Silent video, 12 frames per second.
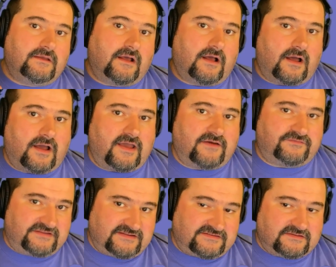I have
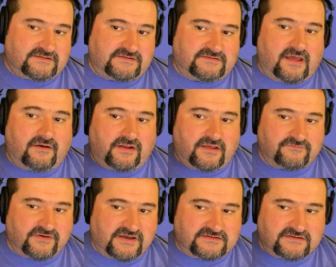tested this now and I
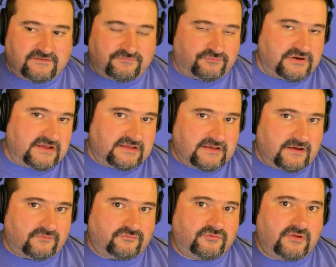invited a free
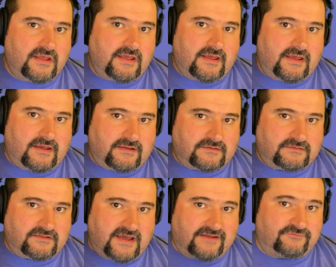account
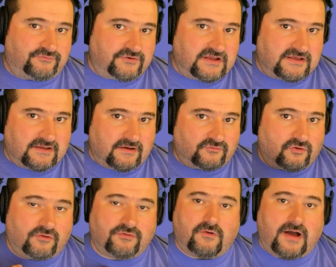and that free account,
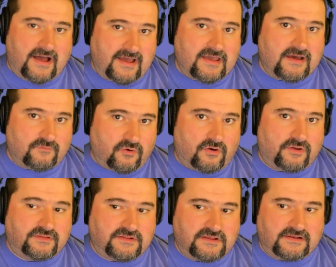although I am
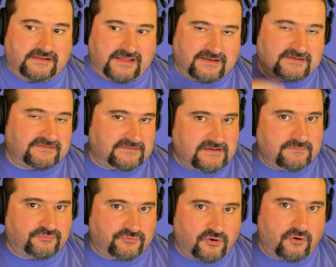on the legacy
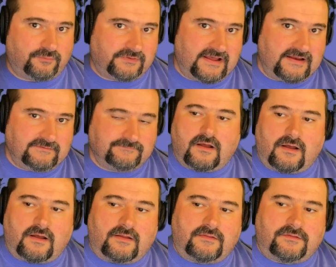pro plan,
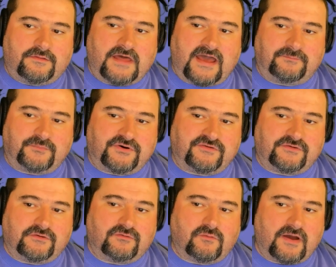that
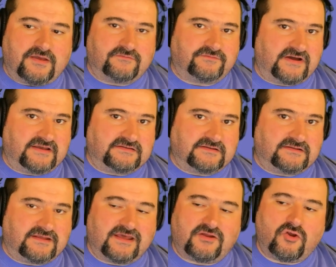person who I
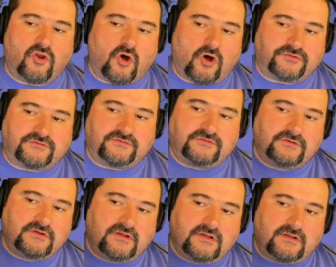invited cannot
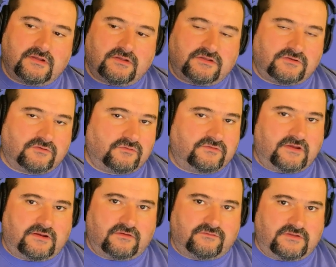use
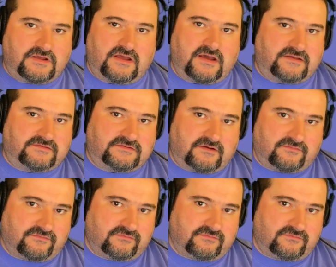any of the AI stuff.